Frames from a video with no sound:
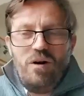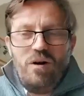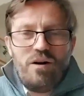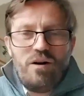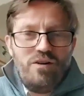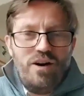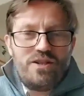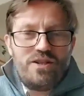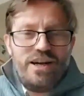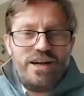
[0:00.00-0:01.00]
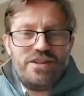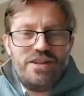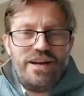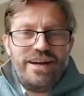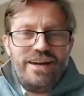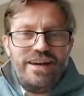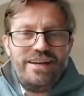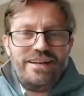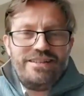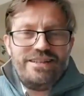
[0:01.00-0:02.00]
well, congratulations on that,
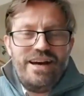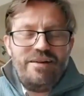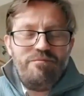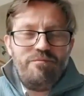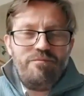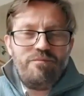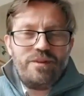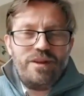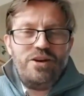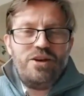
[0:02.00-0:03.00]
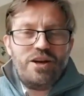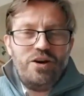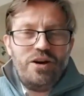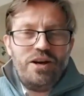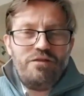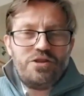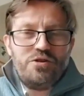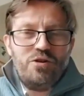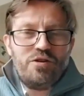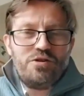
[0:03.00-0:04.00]
Nicky. And you're going to go on another
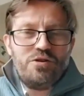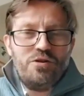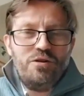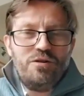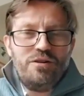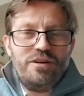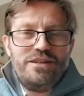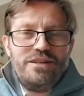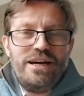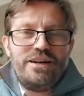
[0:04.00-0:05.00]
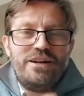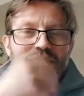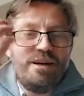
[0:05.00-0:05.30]
tour at all? Is that going